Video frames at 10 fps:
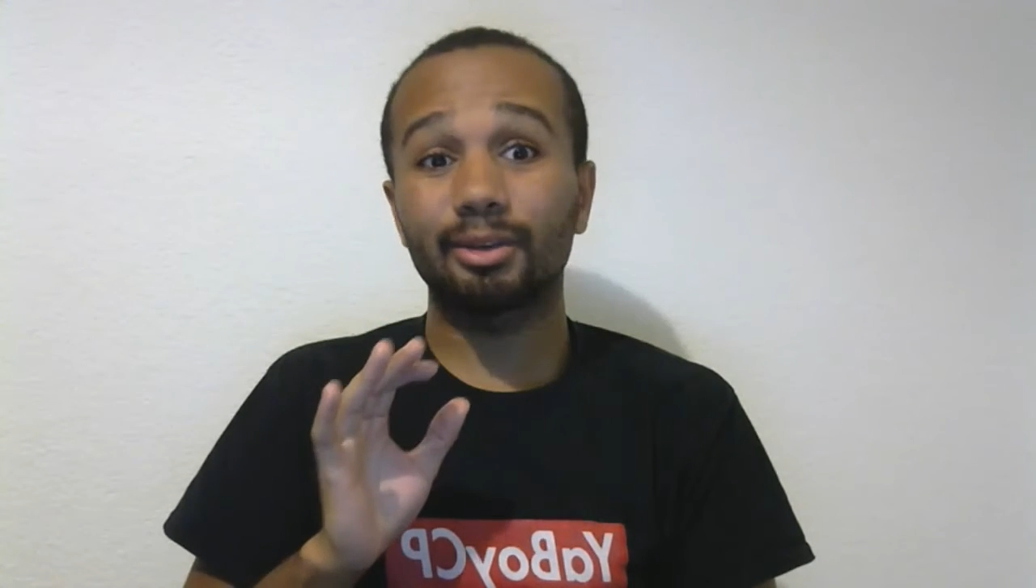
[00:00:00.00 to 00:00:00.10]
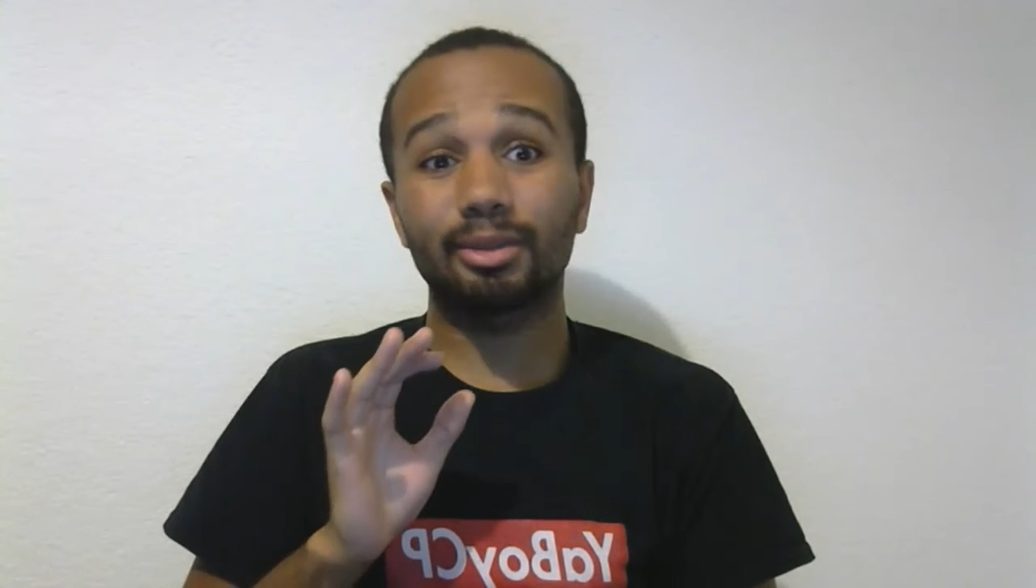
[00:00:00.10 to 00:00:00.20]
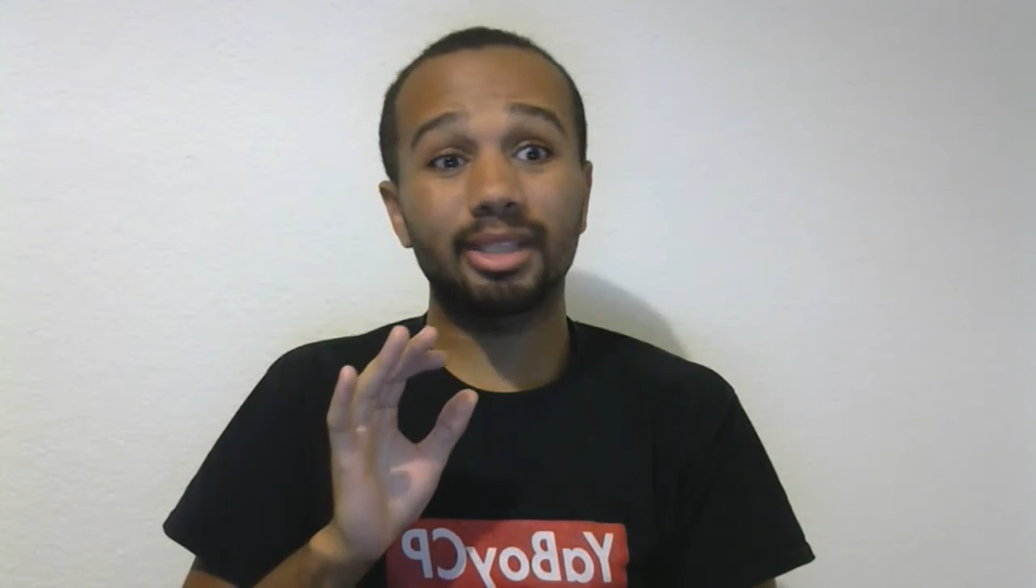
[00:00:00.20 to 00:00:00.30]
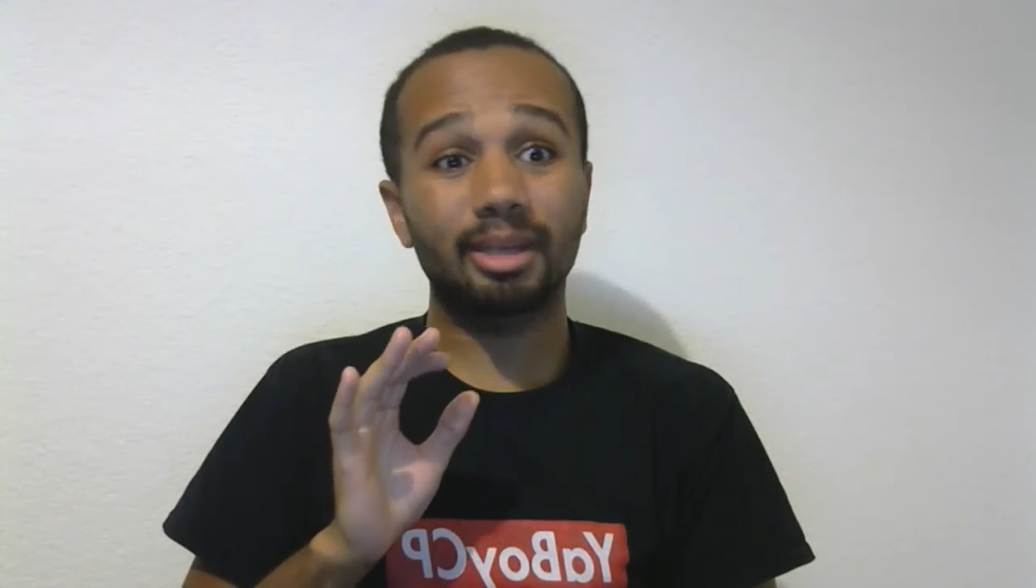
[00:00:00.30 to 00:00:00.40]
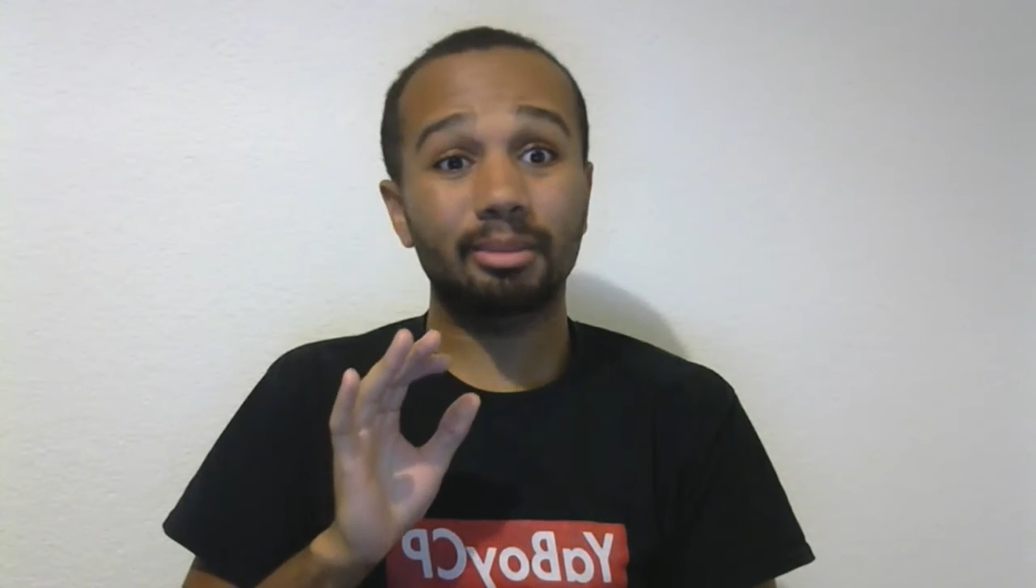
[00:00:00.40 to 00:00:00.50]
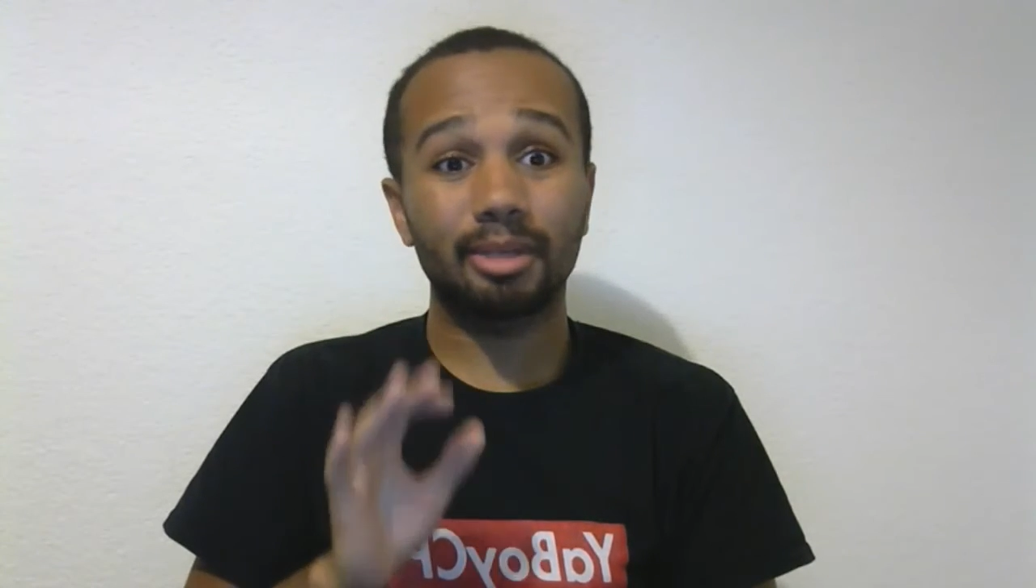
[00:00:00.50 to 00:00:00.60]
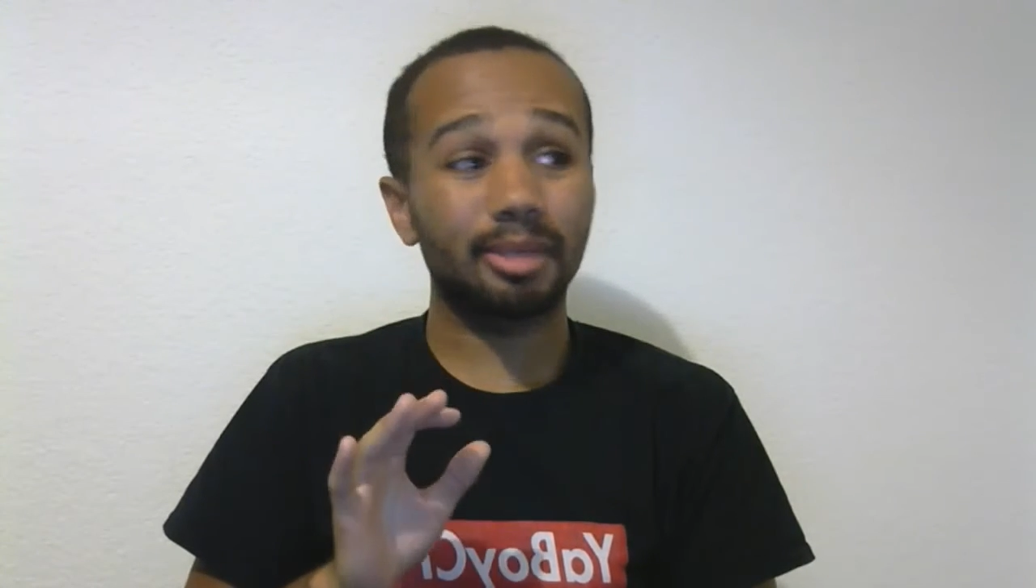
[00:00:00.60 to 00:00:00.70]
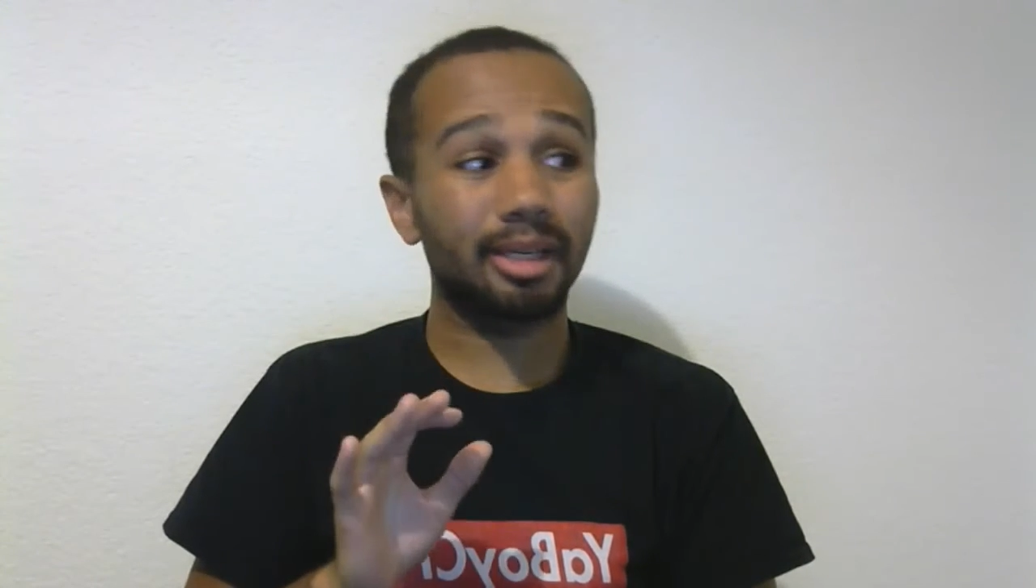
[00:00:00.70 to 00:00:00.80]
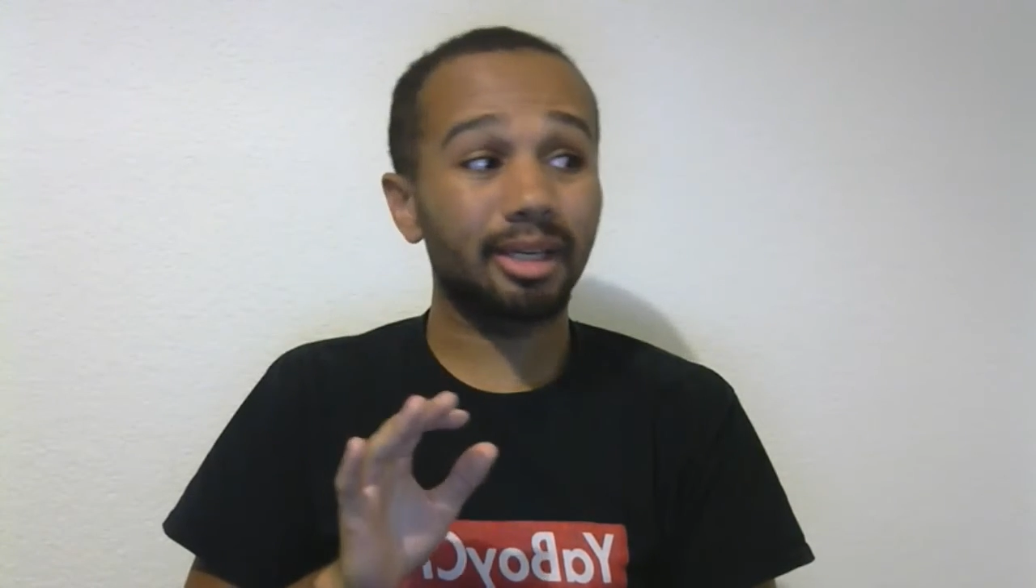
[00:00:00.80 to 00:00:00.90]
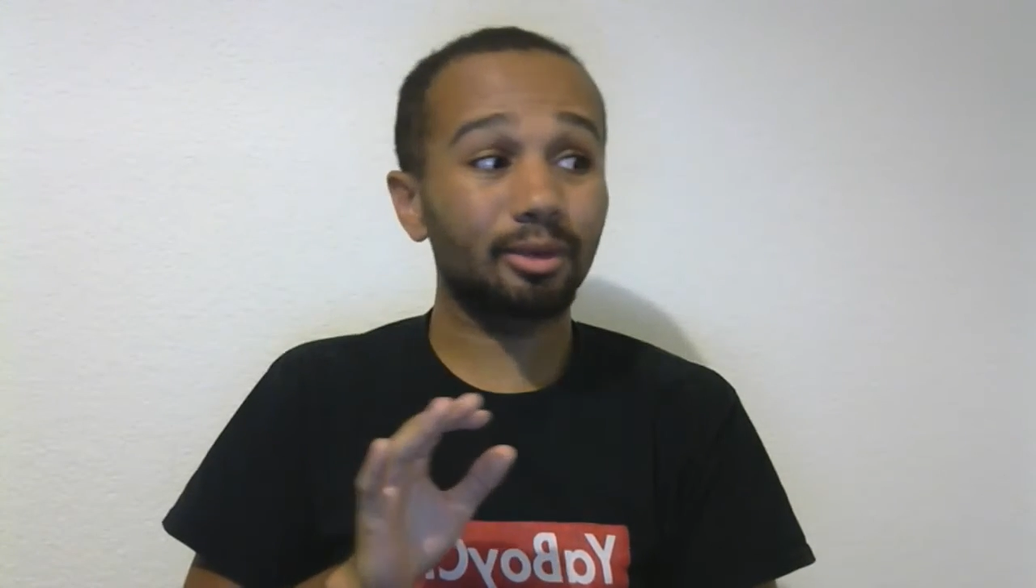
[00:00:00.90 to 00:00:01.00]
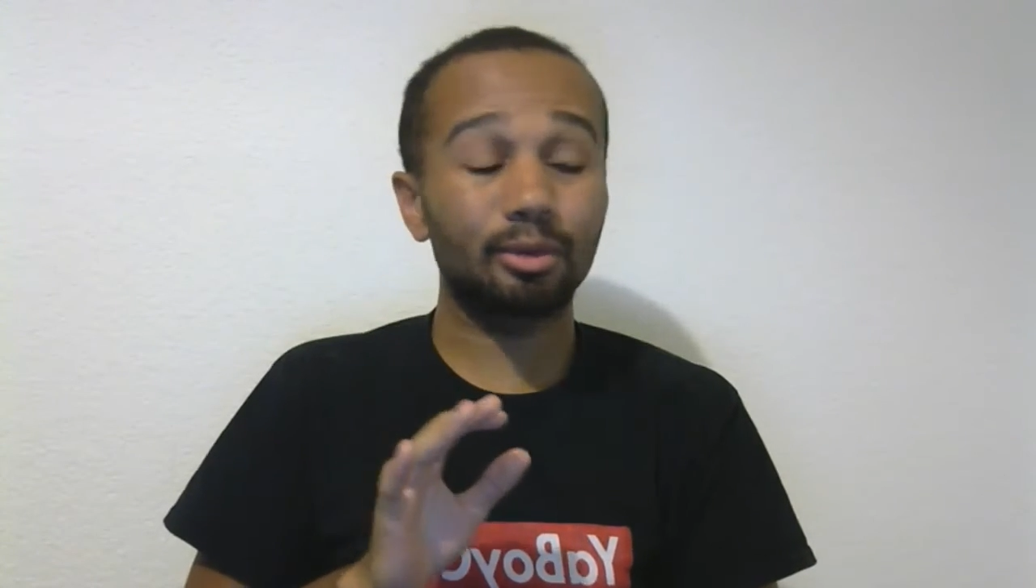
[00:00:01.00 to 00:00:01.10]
Or did I break my ankle?